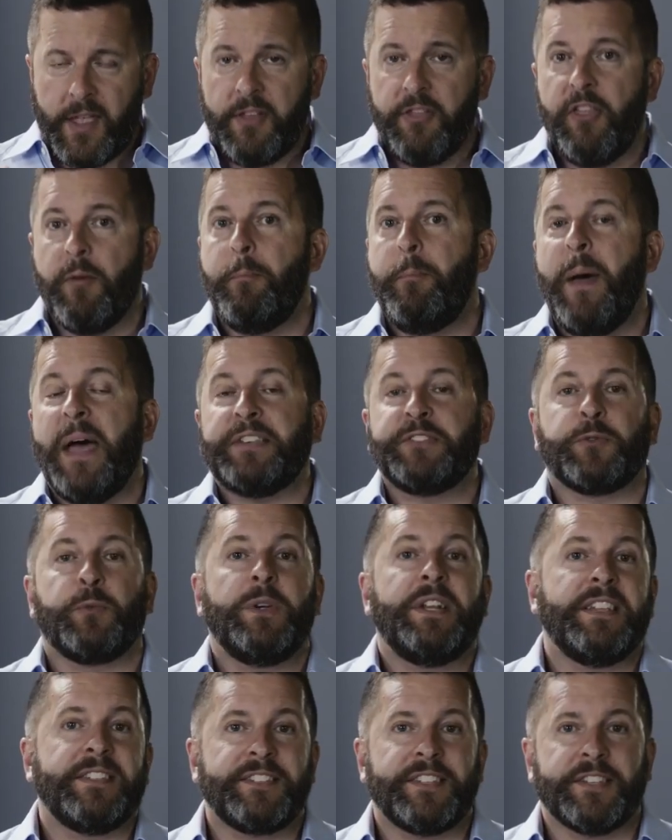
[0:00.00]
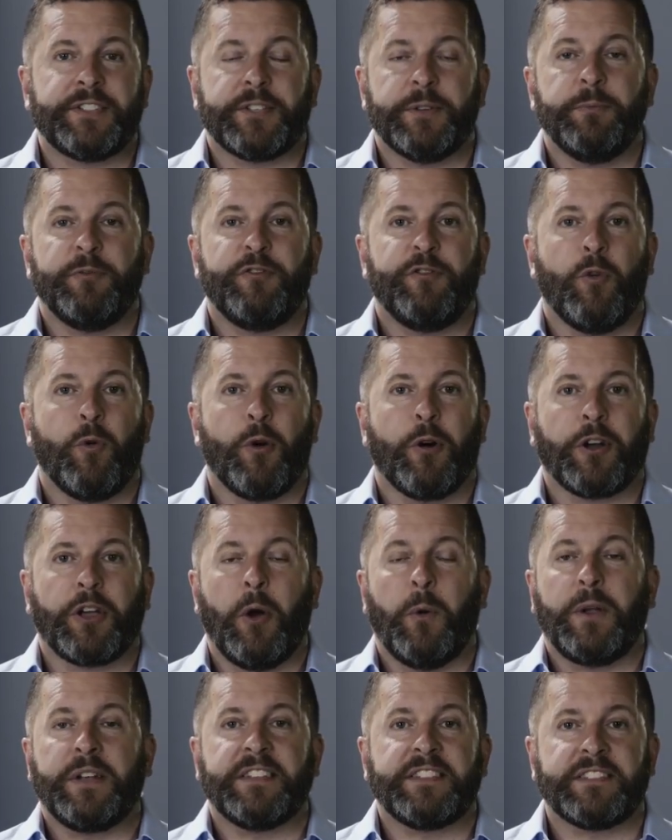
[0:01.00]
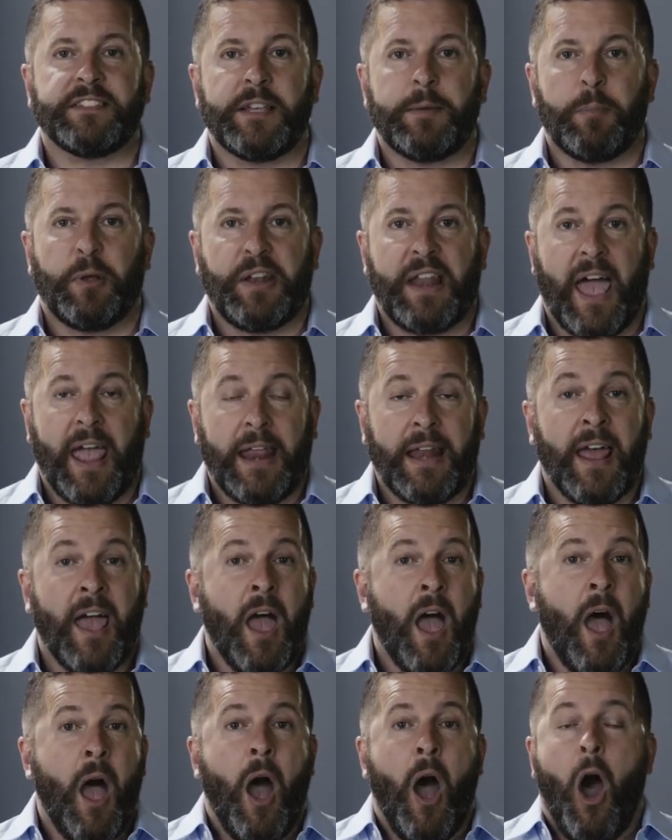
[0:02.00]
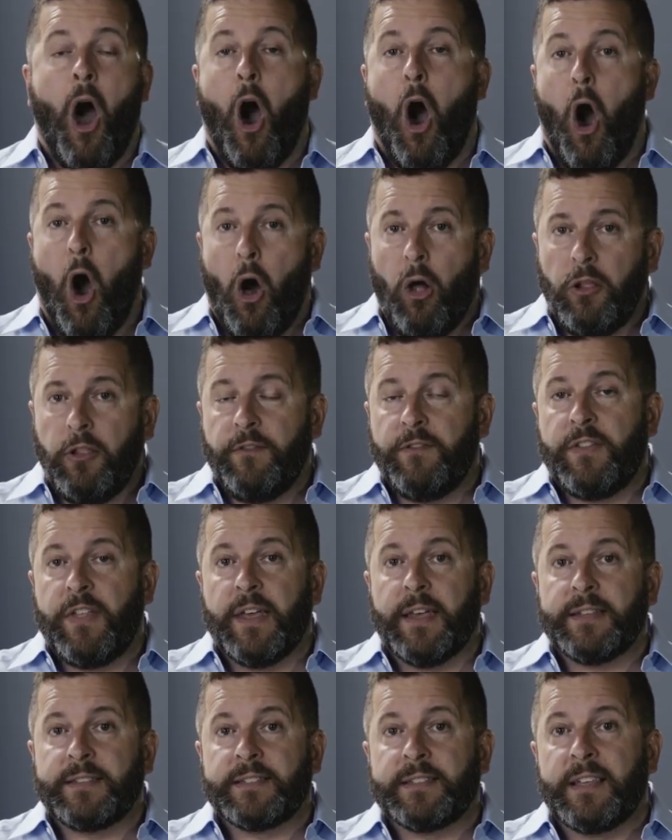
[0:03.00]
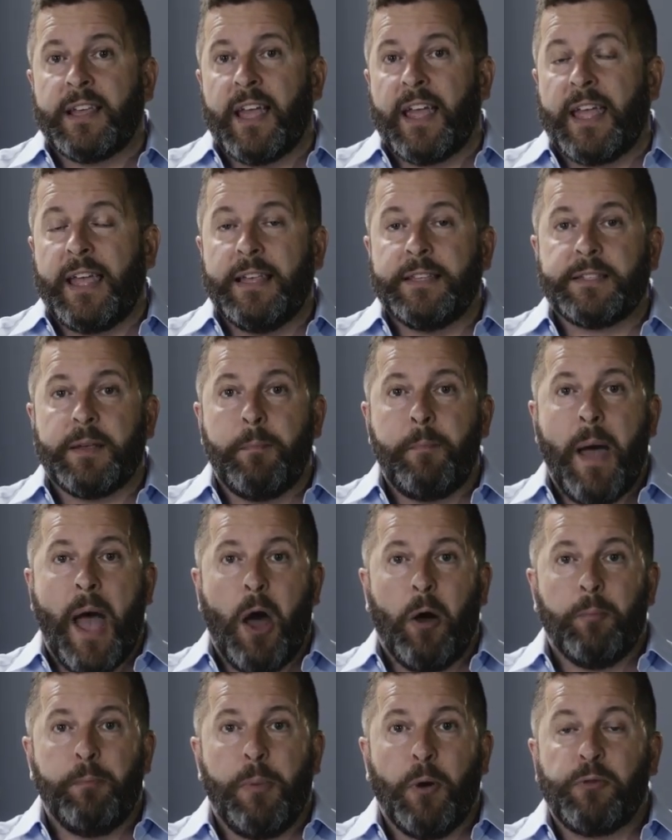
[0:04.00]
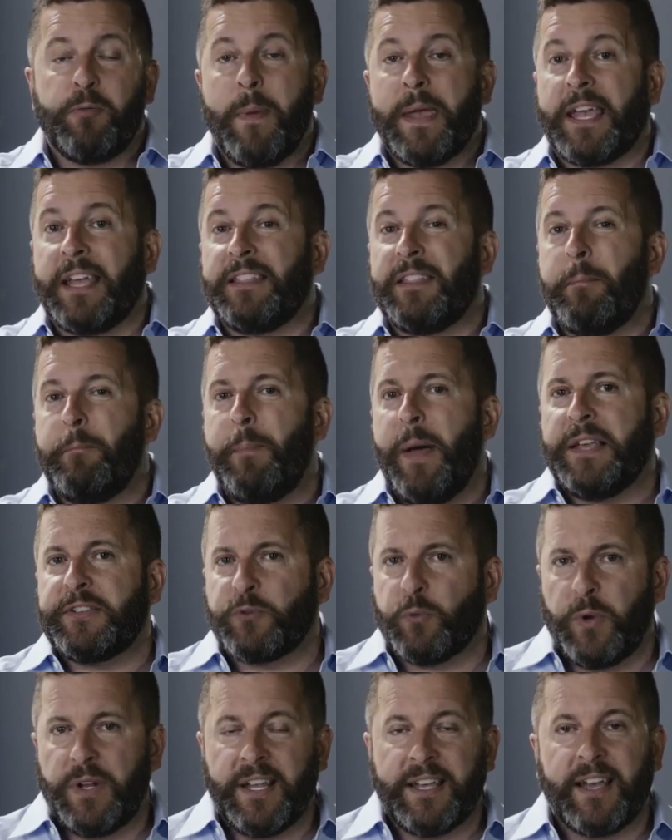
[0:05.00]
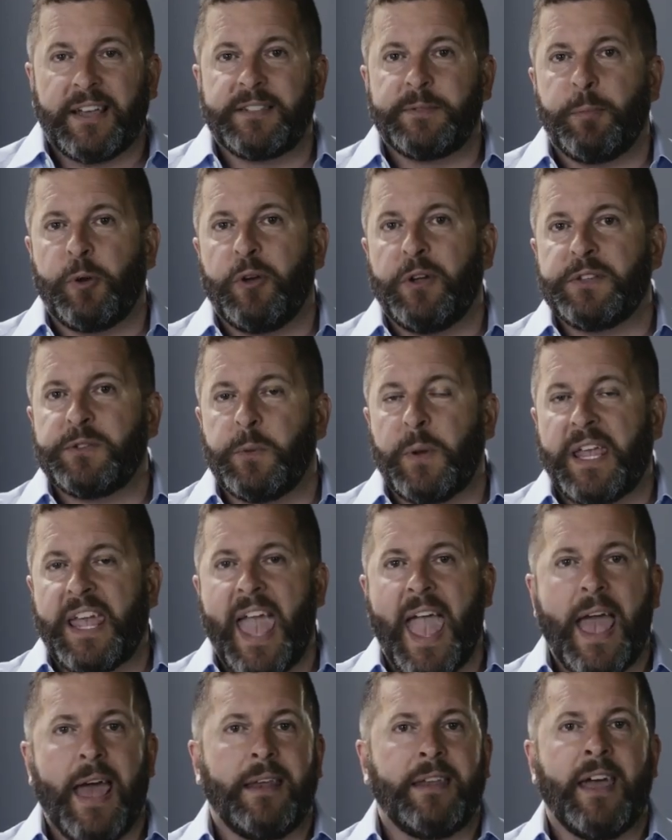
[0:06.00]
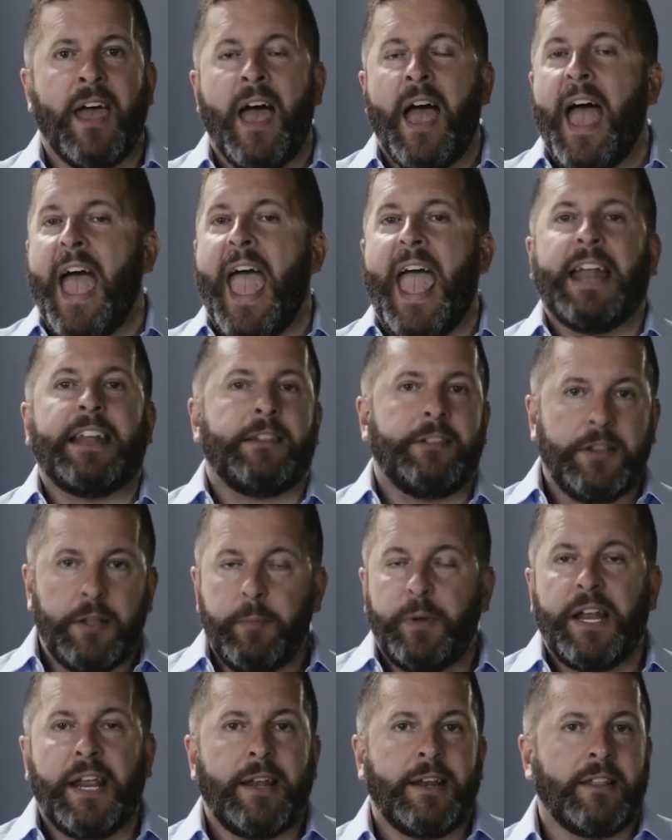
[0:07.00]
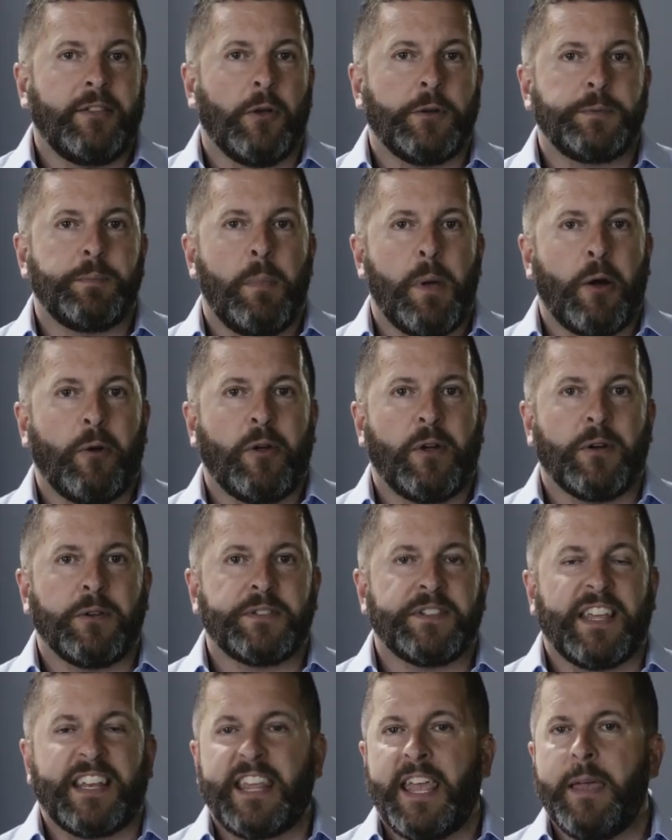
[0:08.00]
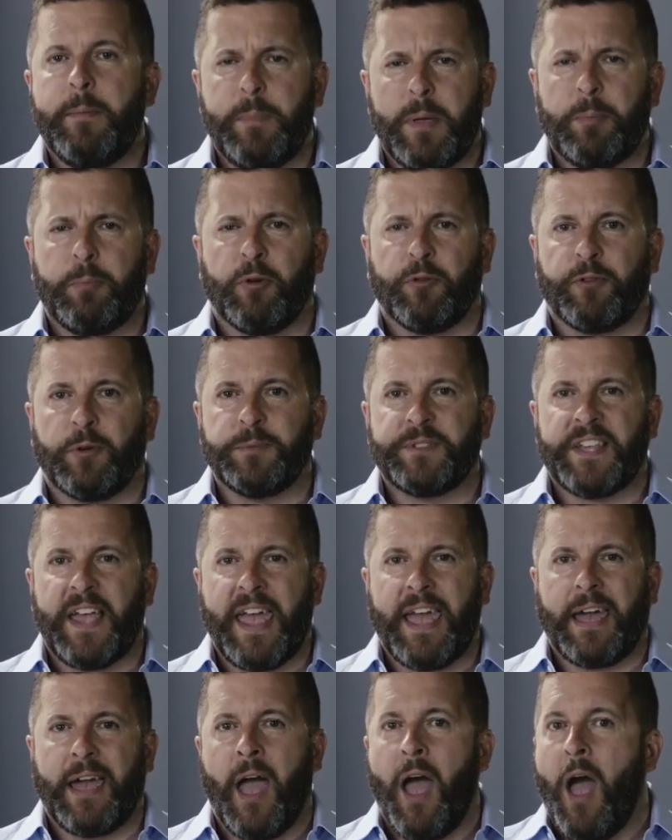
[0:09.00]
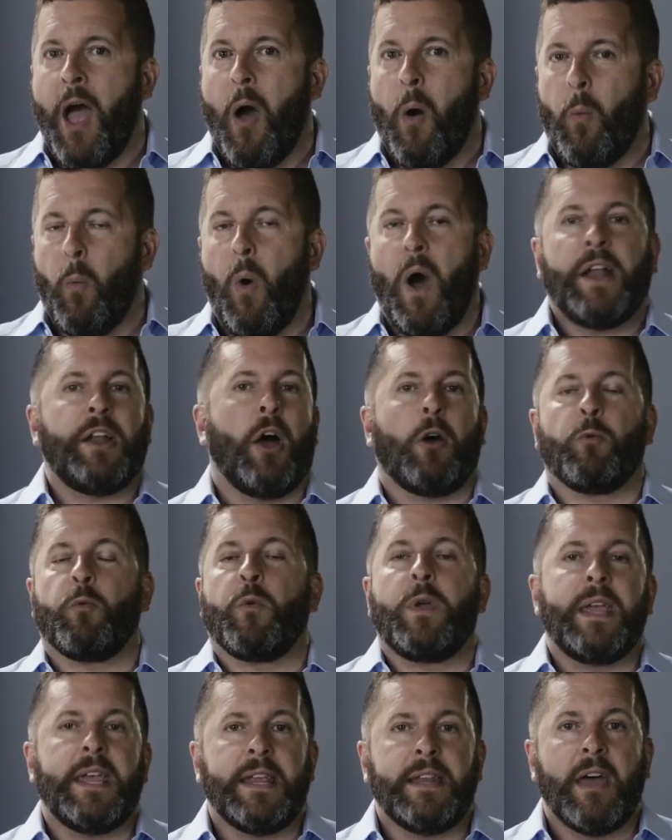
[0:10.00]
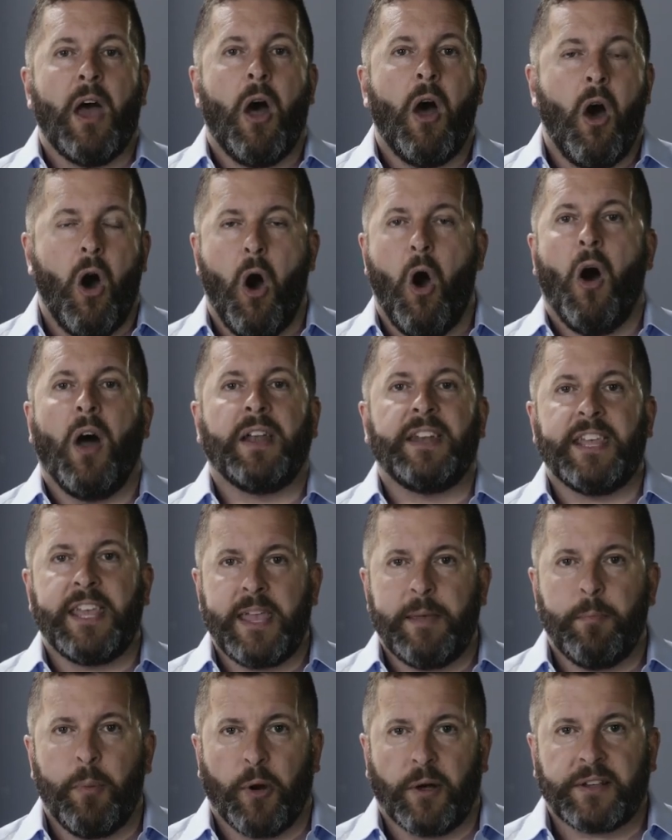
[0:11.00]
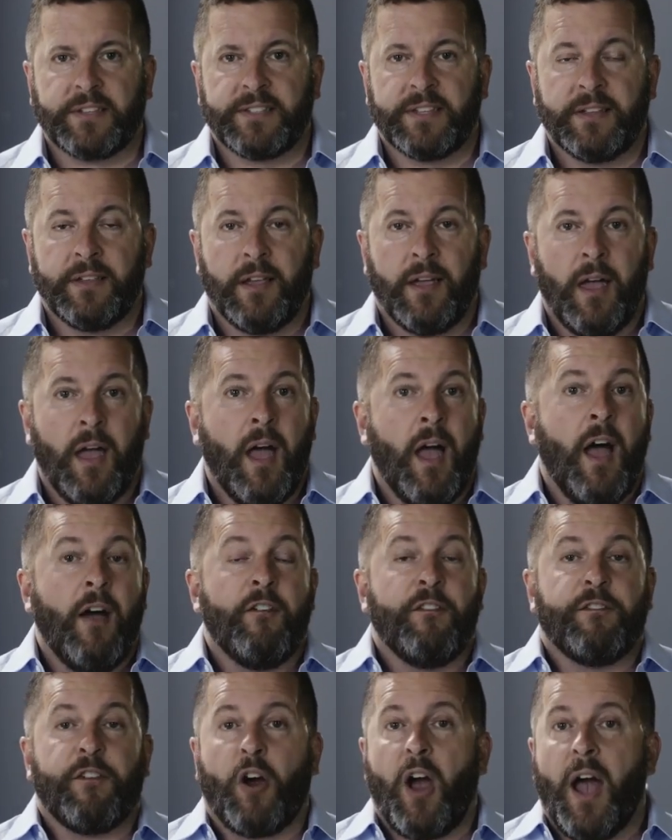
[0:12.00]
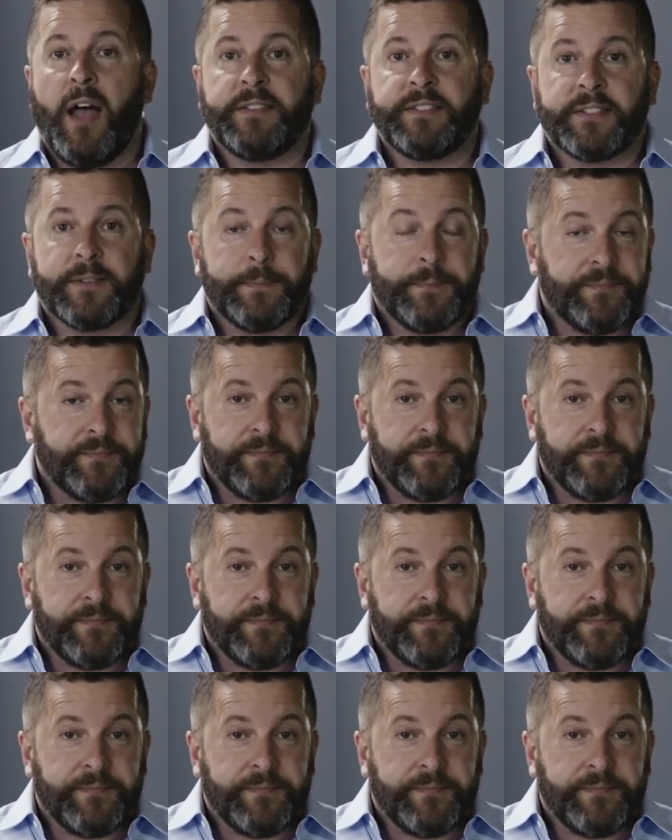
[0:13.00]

the best reading system for going to sleep at night. All of this is about both making the best reading experience we can and eliminating those barriers that keep people from saying, why not read on ebooks? For us,